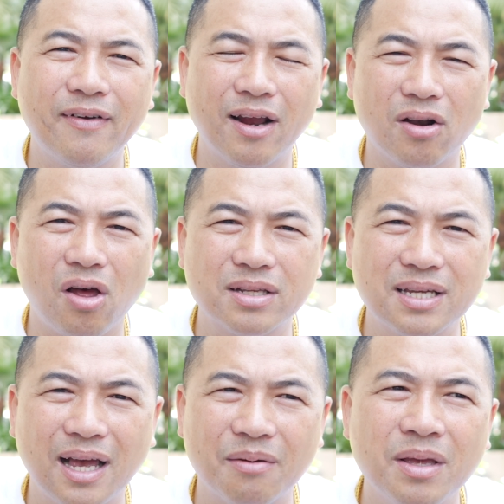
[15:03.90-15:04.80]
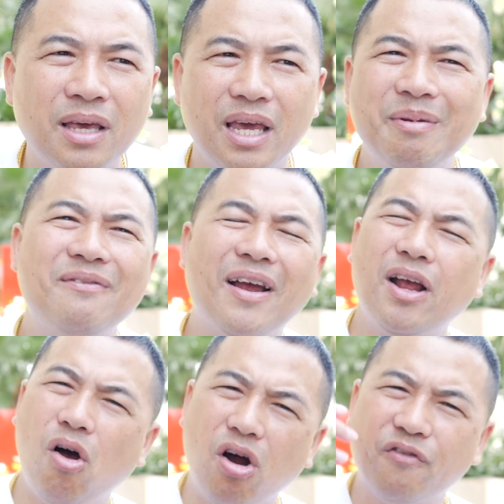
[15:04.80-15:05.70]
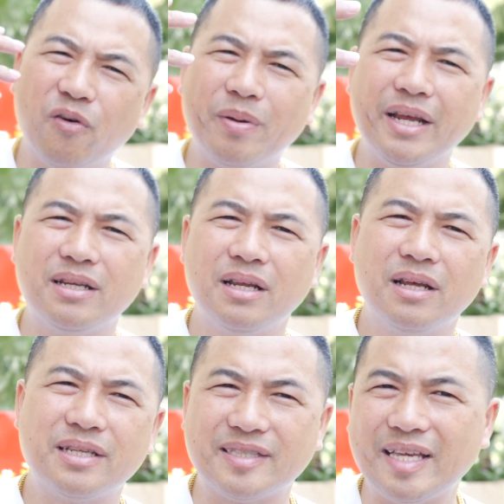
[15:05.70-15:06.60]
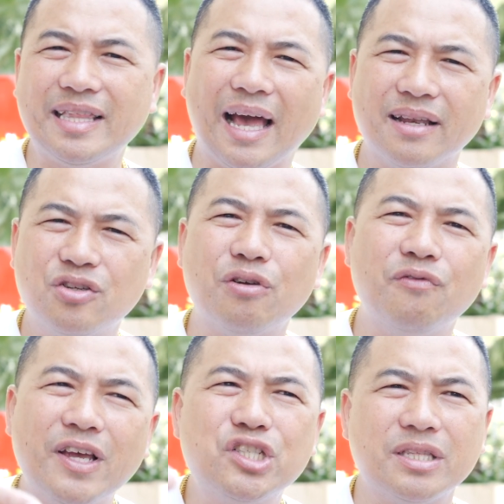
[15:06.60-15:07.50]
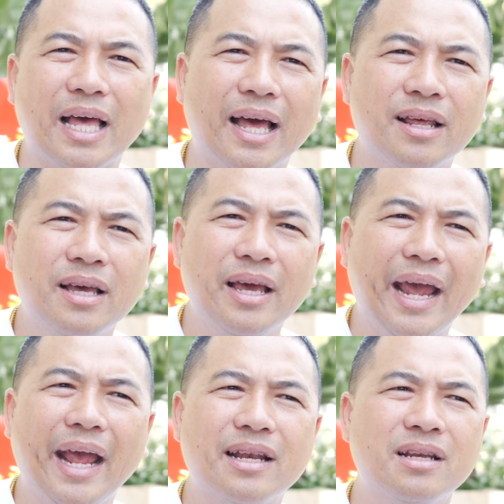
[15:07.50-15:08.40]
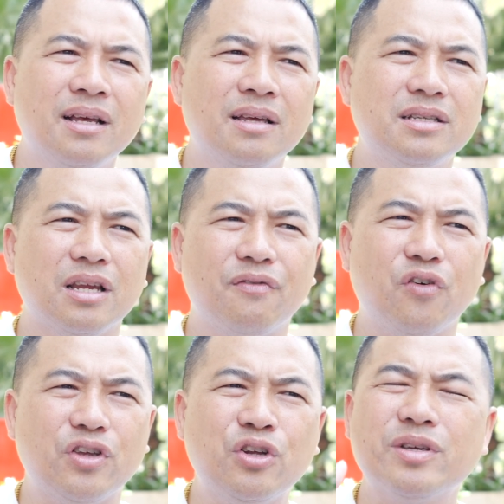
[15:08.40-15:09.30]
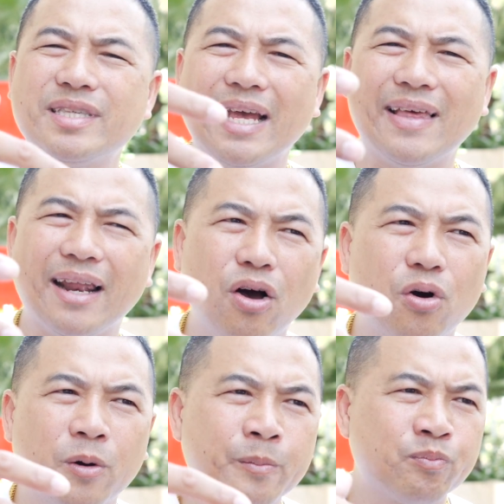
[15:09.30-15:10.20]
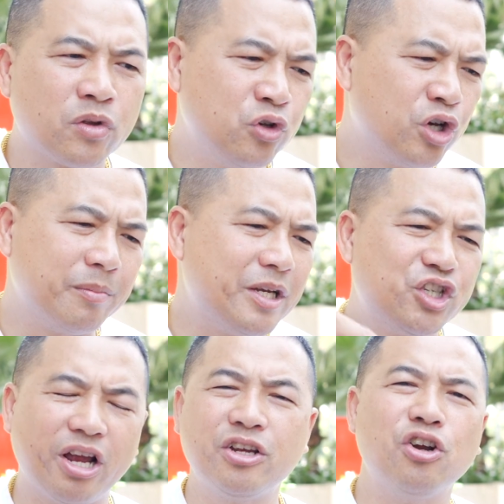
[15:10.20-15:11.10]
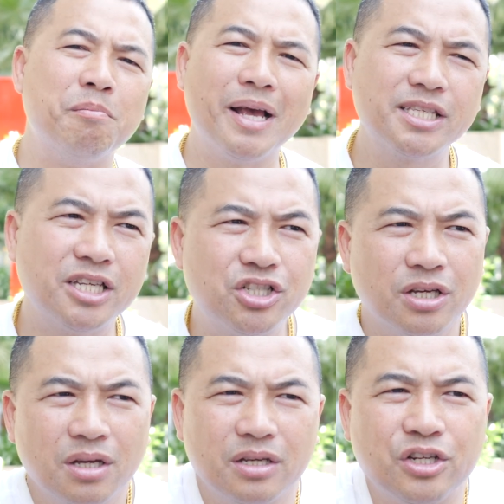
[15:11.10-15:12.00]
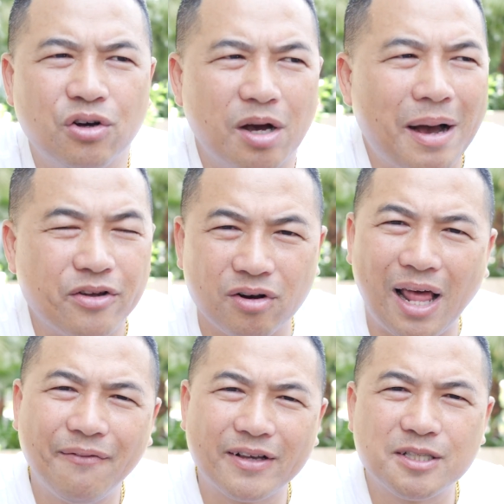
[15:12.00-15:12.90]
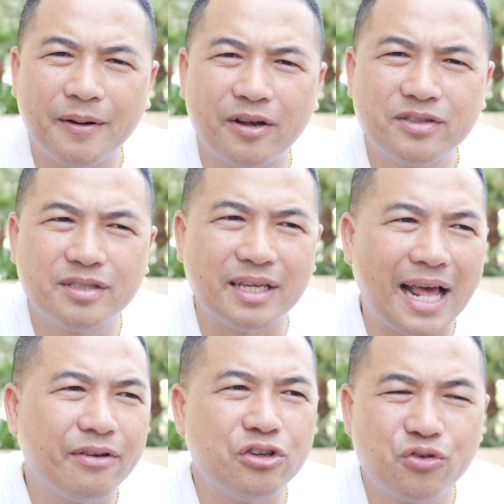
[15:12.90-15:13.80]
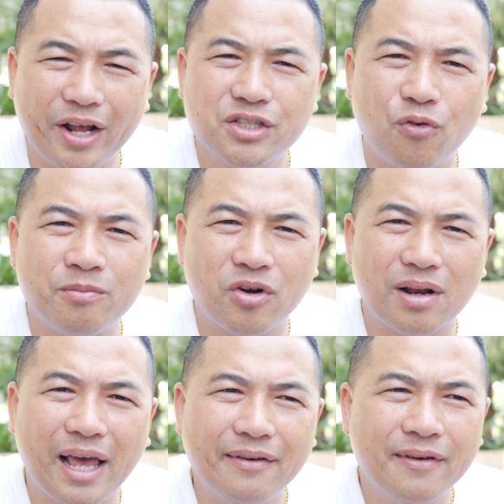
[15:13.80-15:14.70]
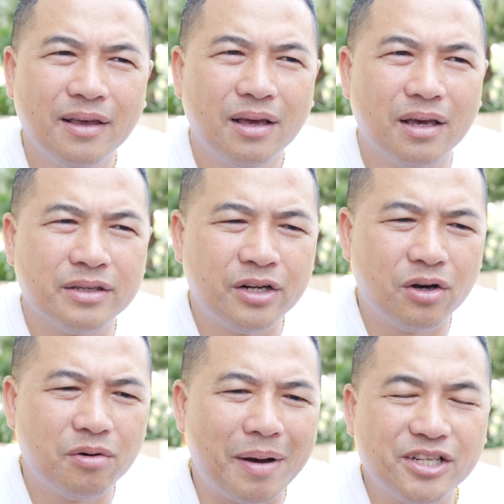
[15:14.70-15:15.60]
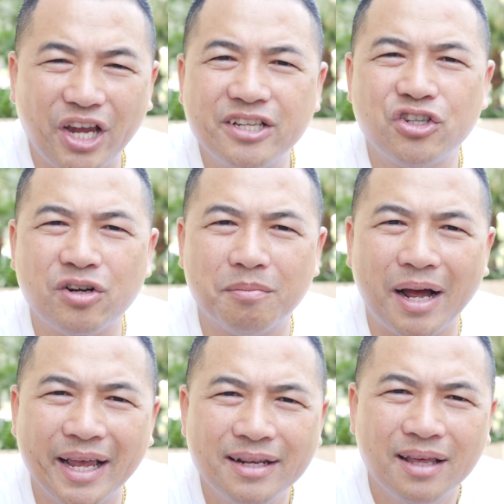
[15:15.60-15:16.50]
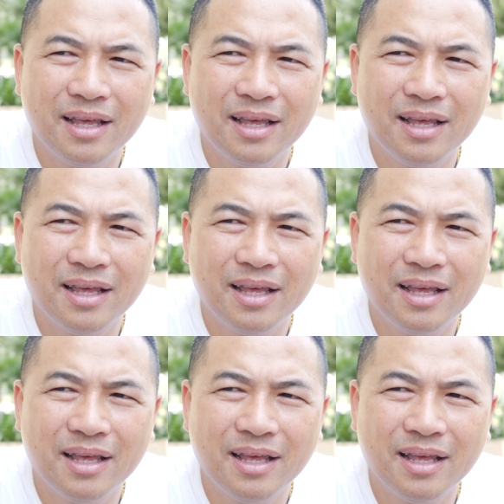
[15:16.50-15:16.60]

very long time. It'd be very hard for me to see that, to envision that, and for you to say that, oh, you're going to be sharing your message, about your life experiences and how you transform your life, by changing your mind